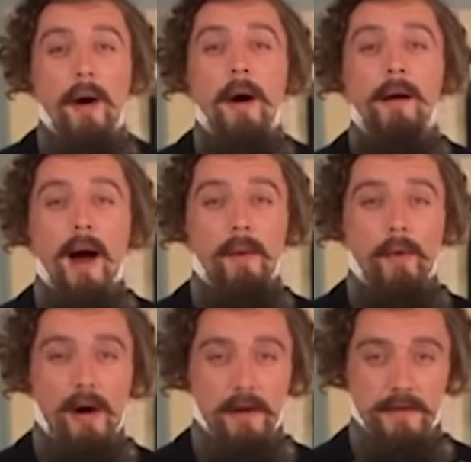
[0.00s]
wrong I
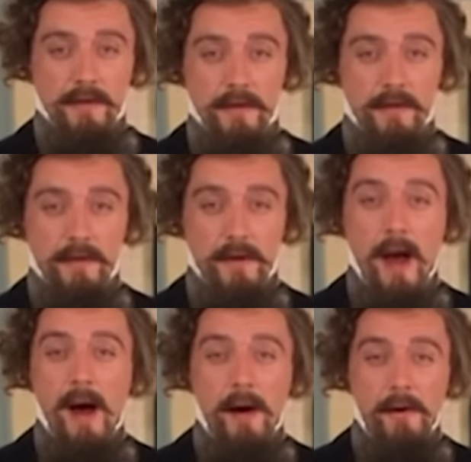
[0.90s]
was.
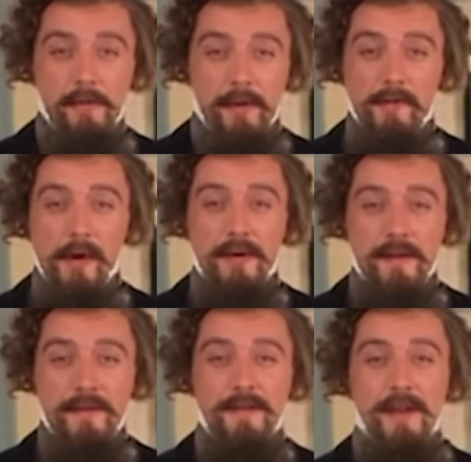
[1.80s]
Now, they've got
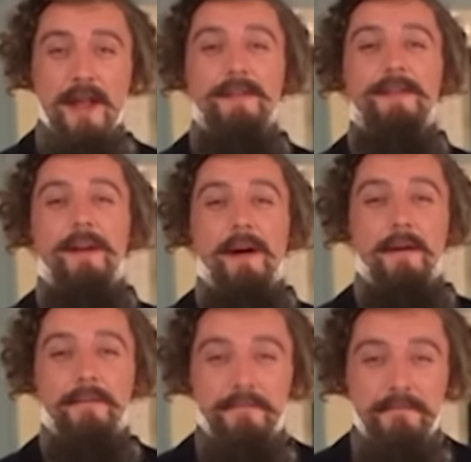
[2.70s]
even tastier.